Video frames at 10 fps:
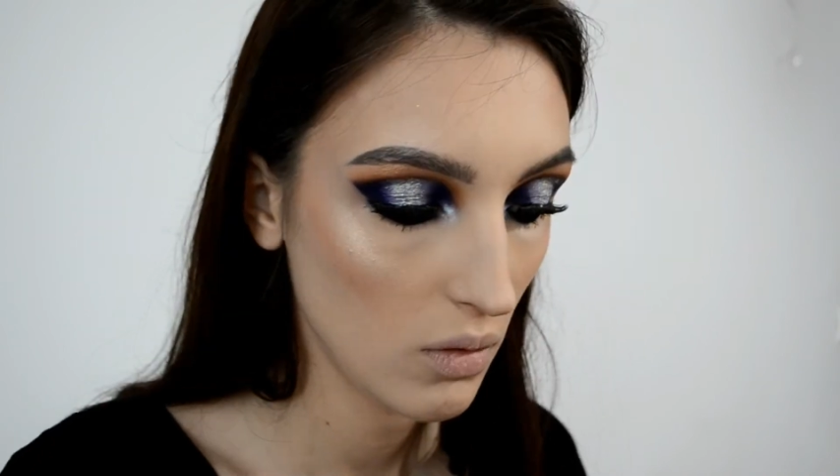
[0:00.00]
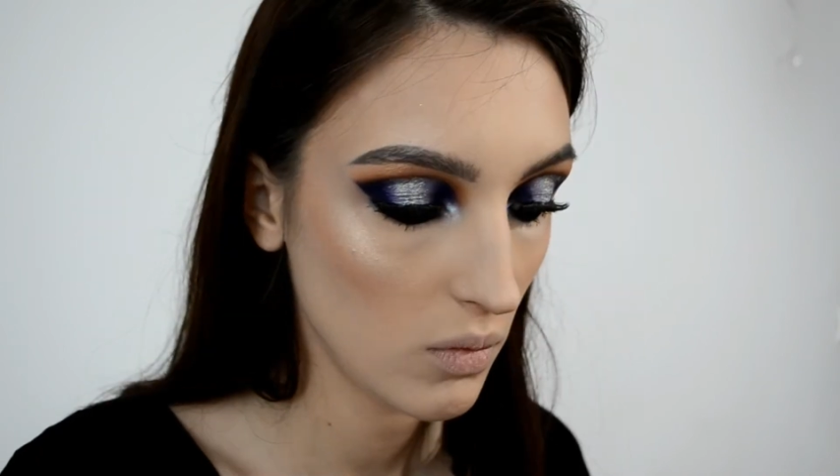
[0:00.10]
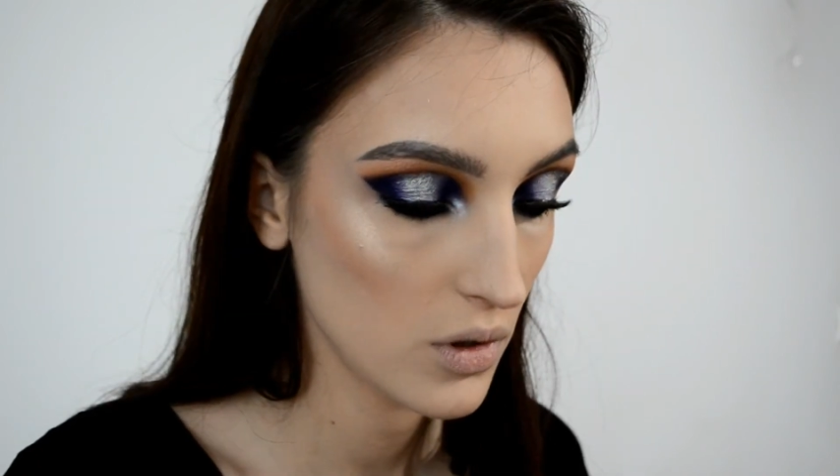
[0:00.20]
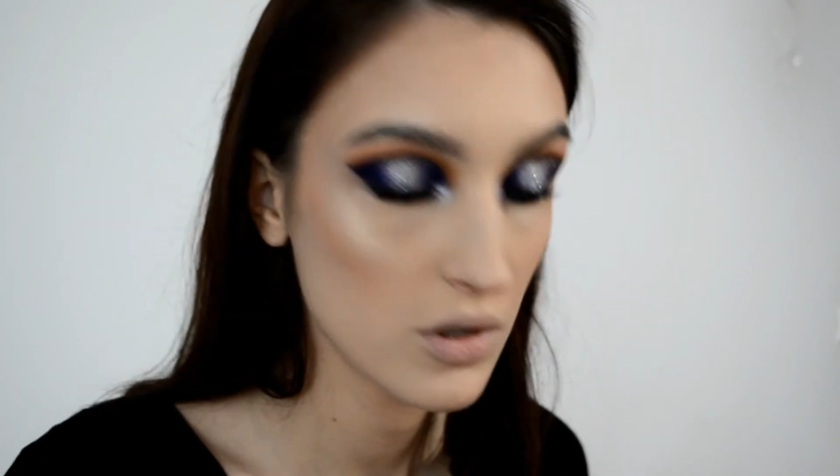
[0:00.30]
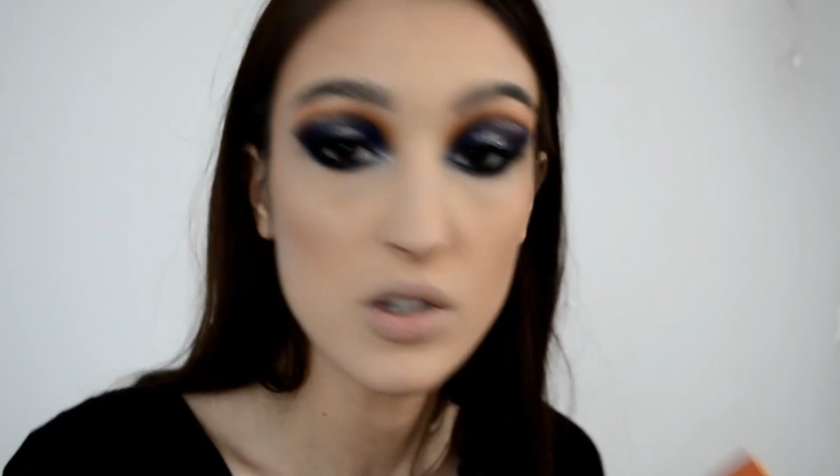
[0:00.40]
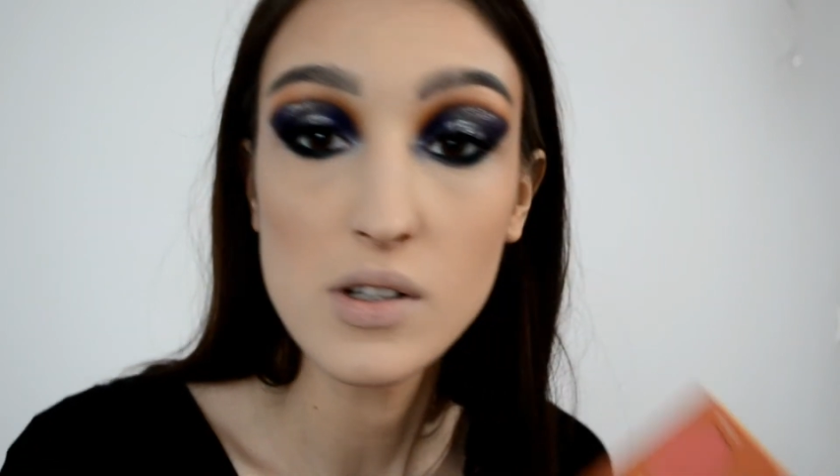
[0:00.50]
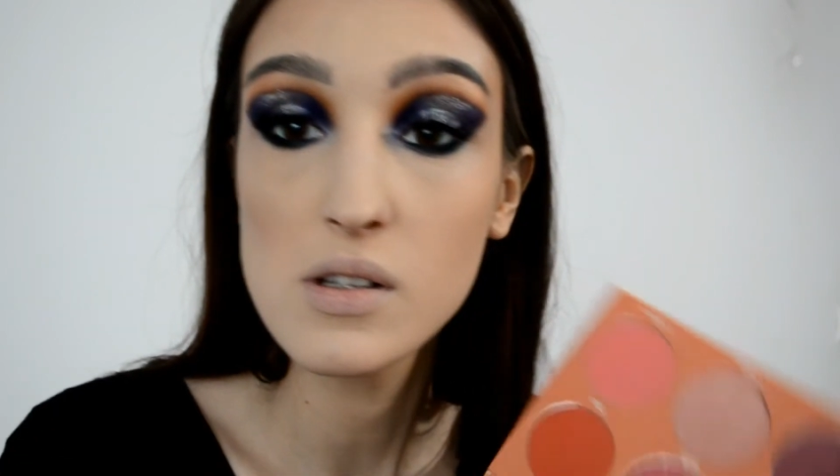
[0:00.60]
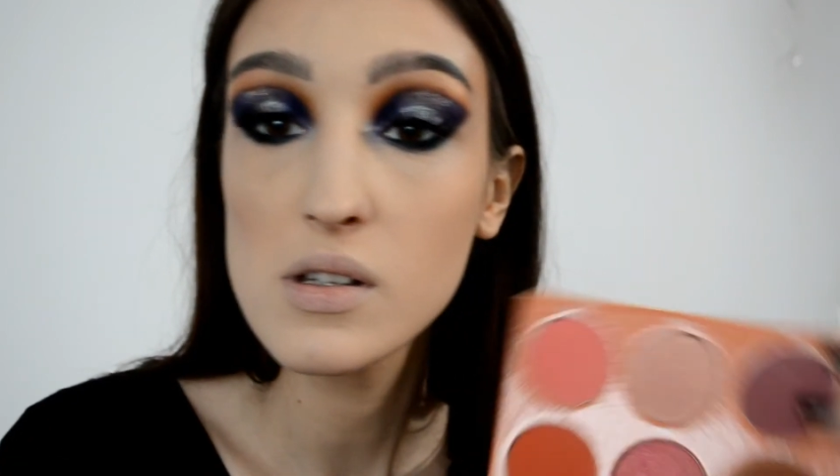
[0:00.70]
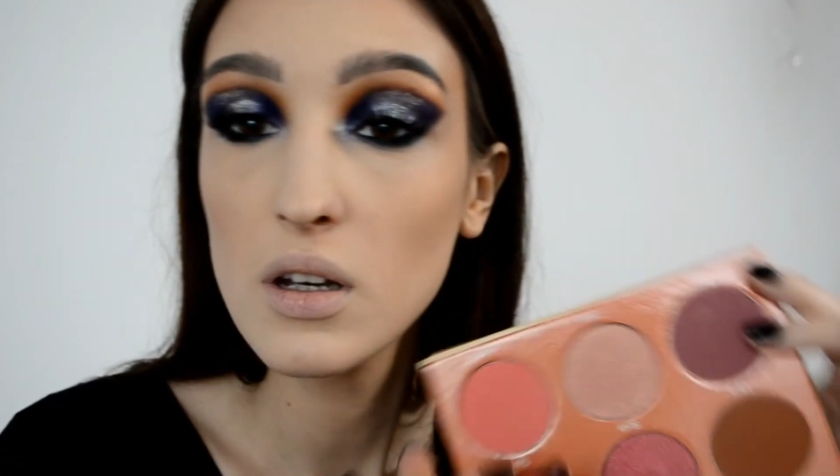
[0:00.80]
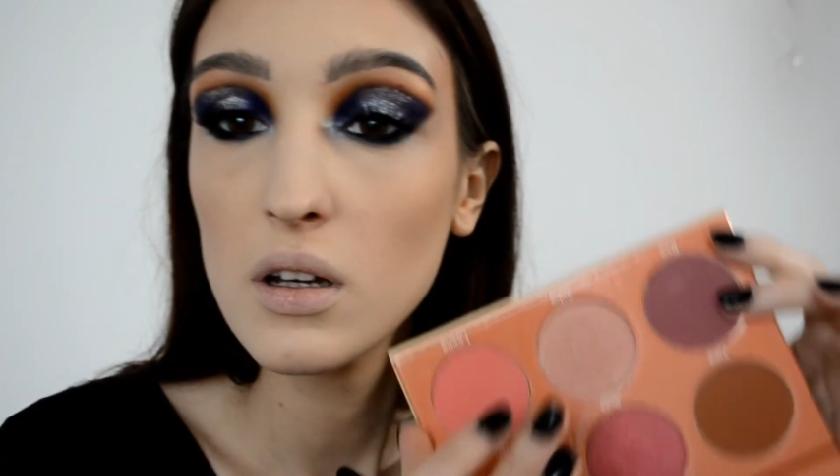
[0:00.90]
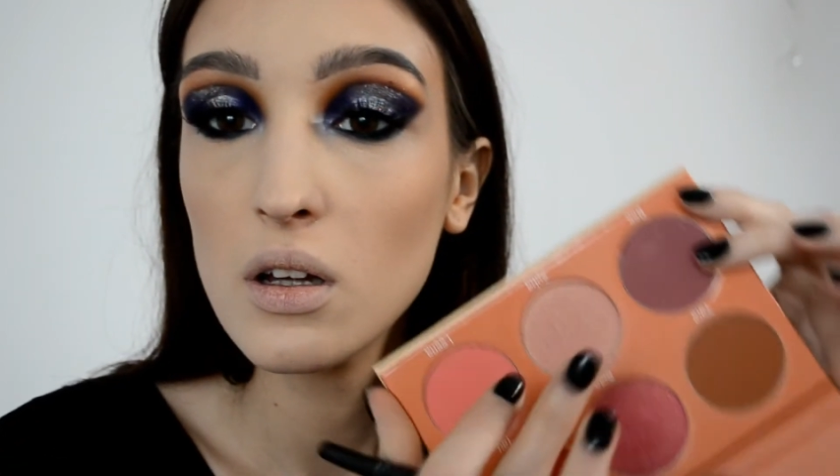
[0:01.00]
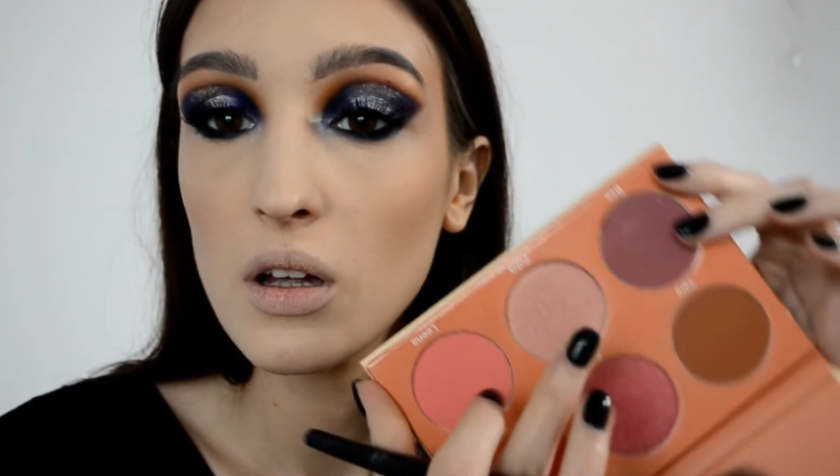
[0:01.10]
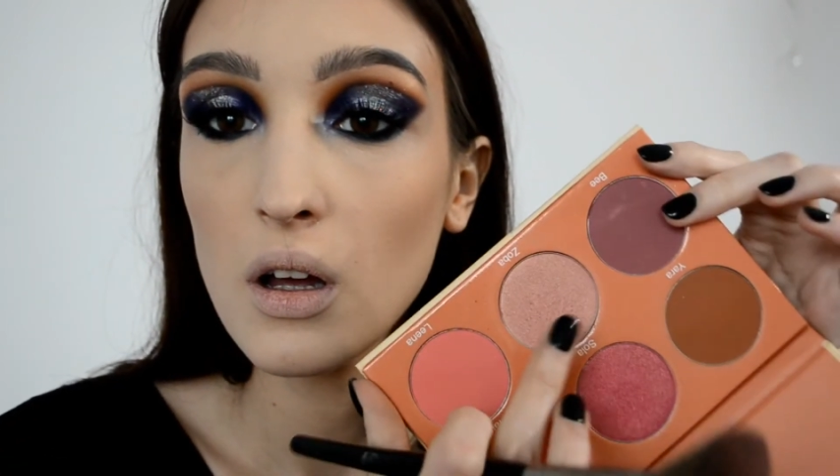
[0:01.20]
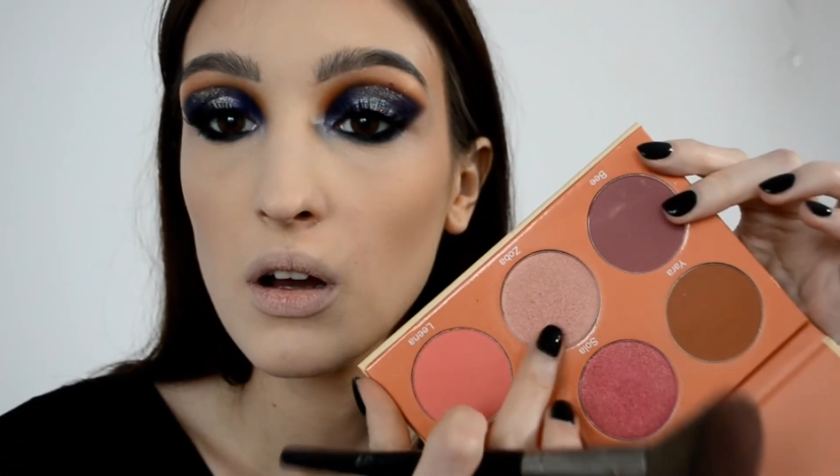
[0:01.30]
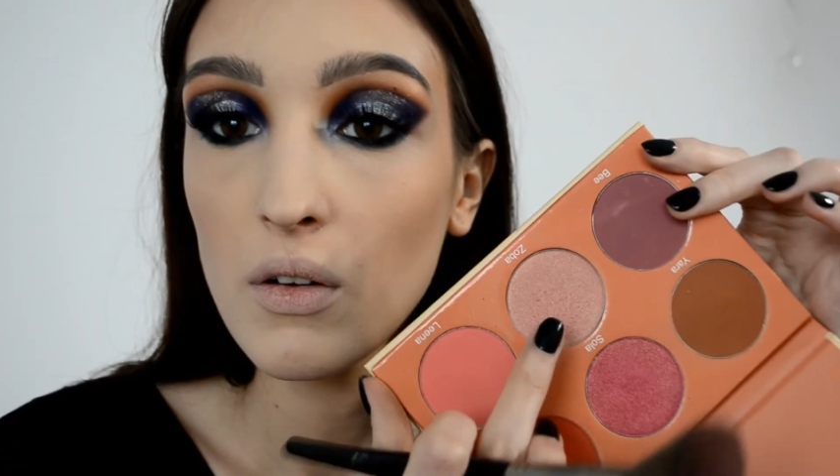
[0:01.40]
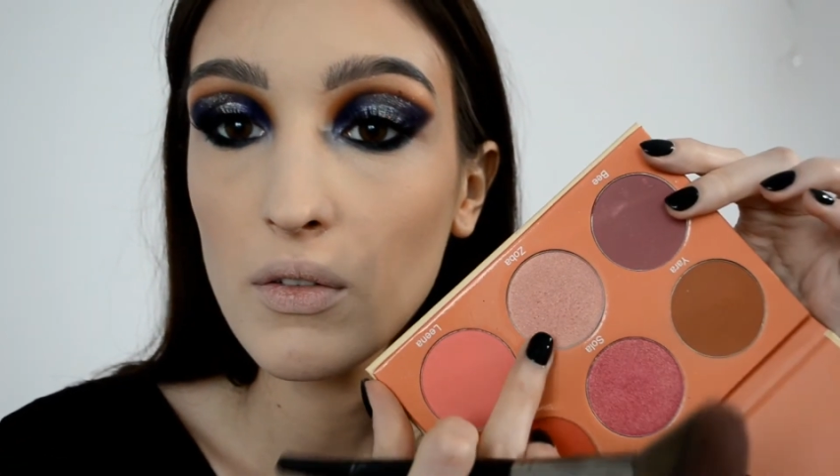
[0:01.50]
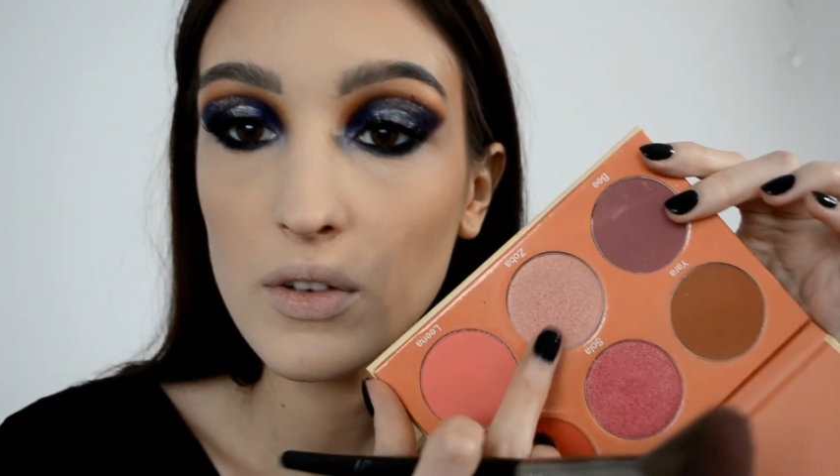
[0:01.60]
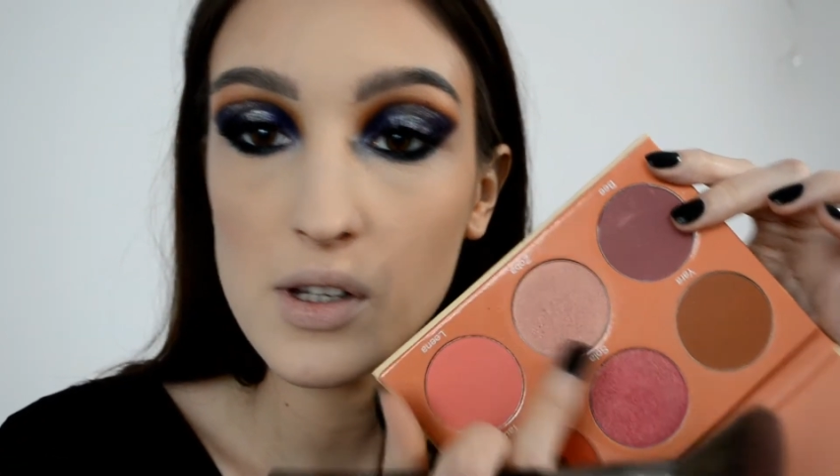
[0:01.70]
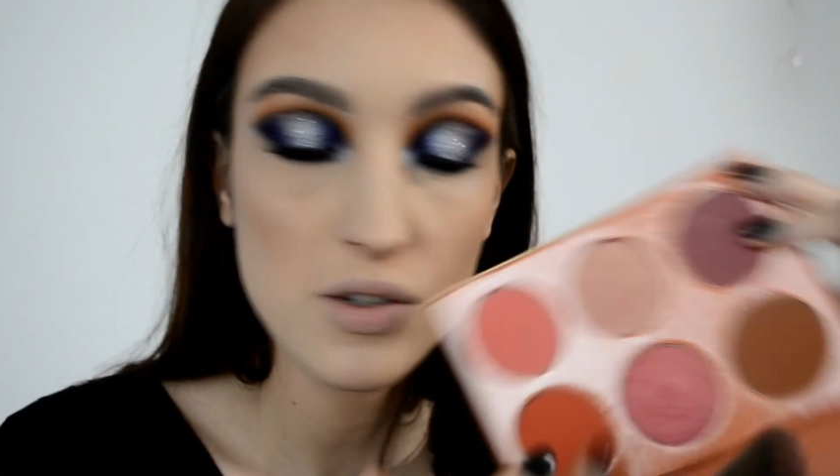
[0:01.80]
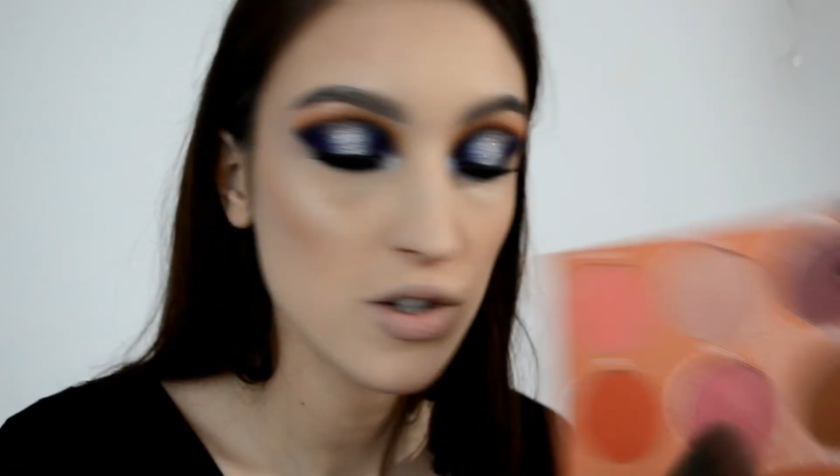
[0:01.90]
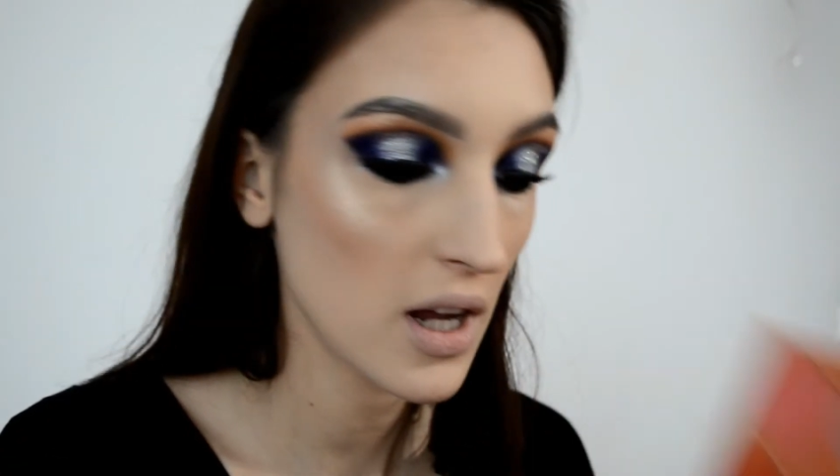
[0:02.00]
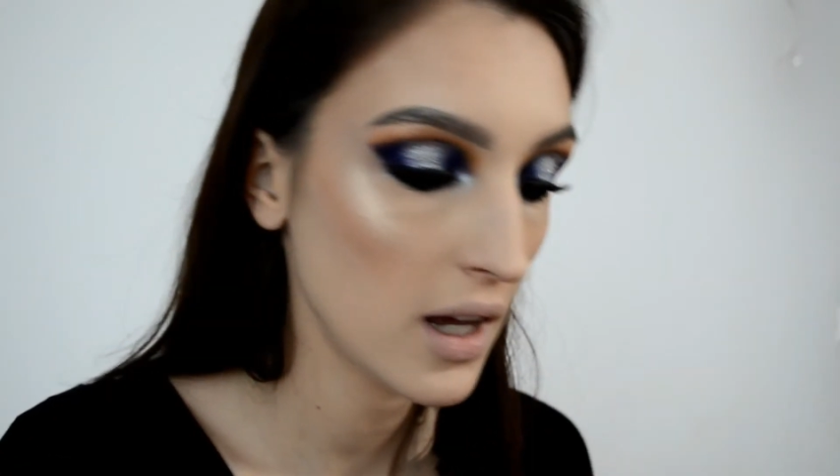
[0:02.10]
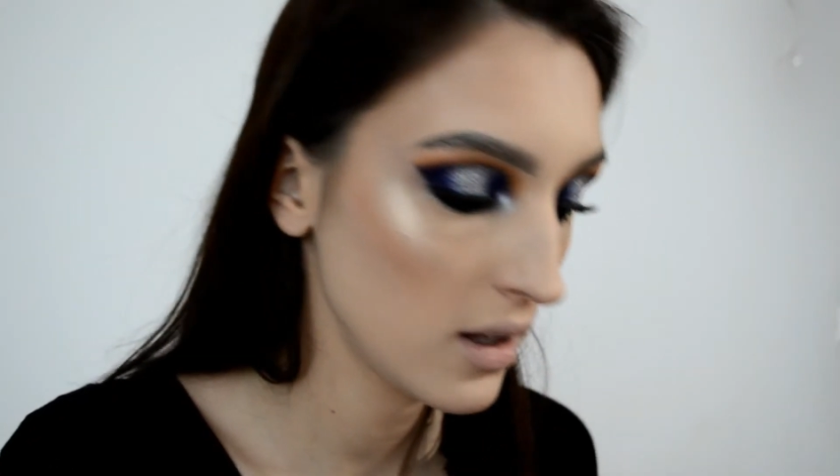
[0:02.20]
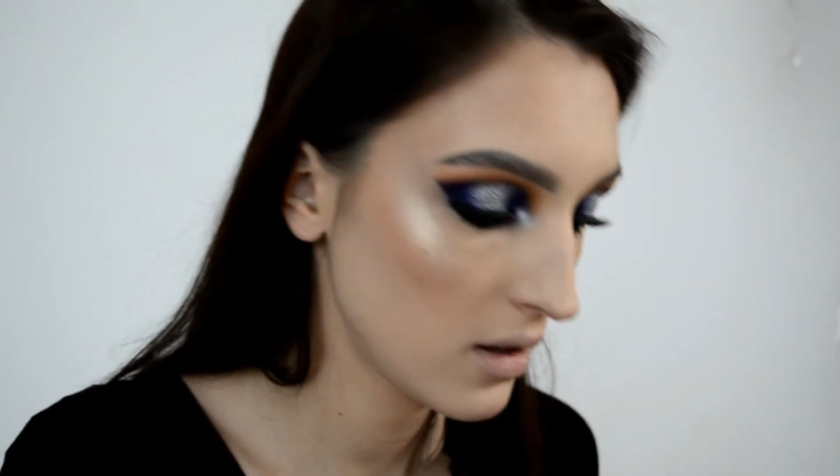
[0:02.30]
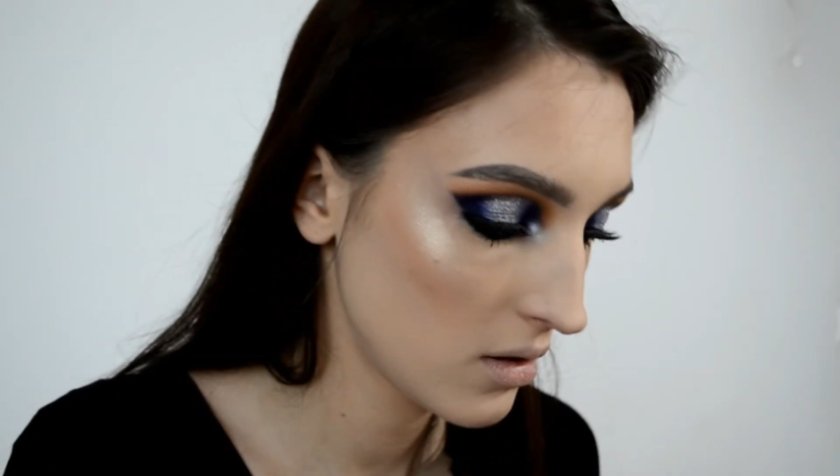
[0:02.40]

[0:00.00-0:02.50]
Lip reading: which is this shade.